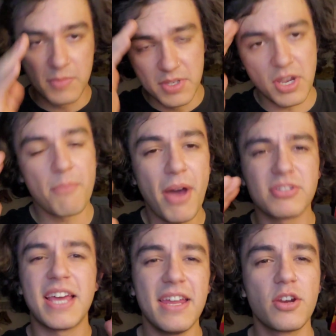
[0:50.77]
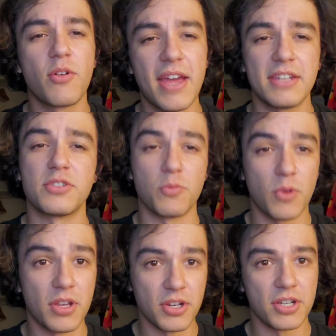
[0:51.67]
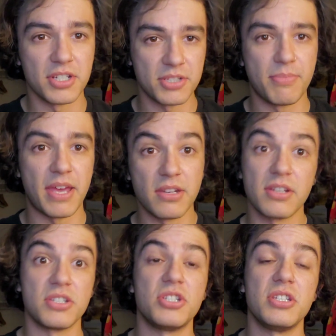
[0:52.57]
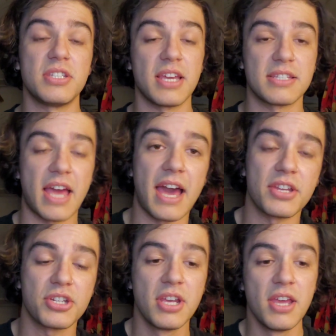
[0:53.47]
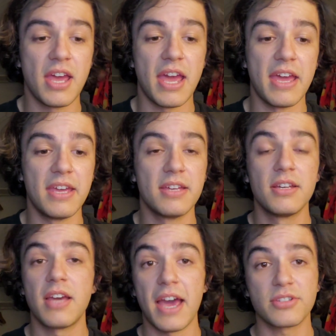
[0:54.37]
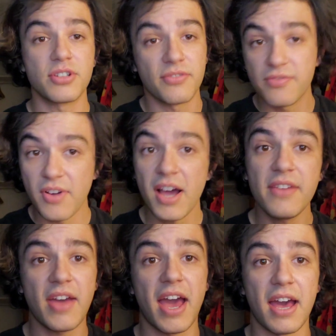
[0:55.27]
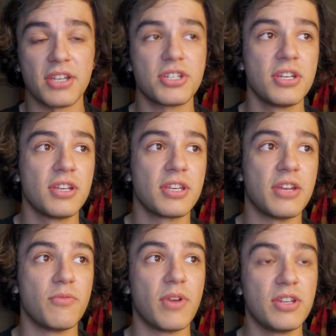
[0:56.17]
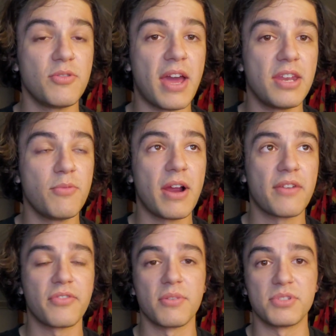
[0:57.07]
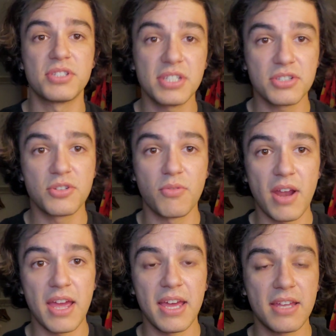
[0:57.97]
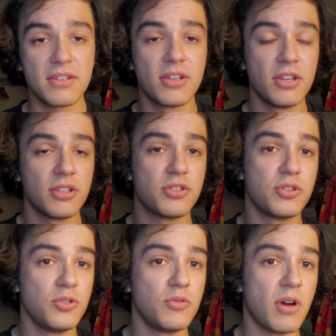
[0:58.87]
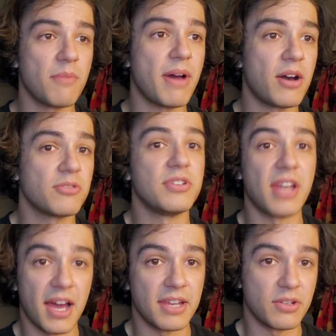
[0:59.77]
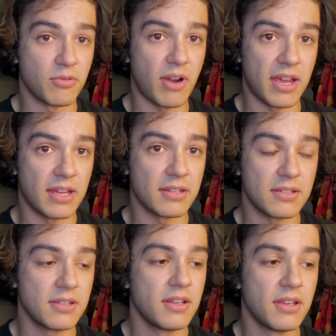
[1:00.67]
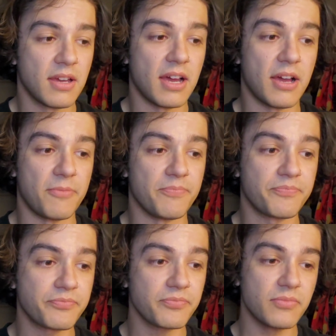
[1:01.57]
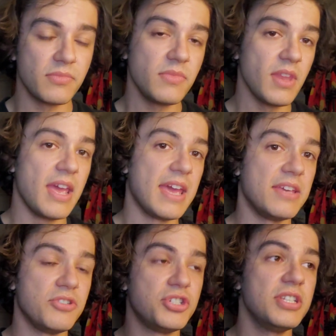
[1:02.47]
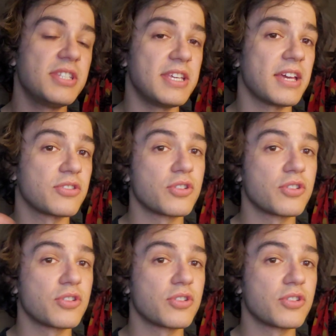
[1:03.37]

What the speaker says: about 10 grand is what you're going to spend on a GTS hatch. A SR5 hatch can run you anywhere from 6 grand to about 9 grand. A GTS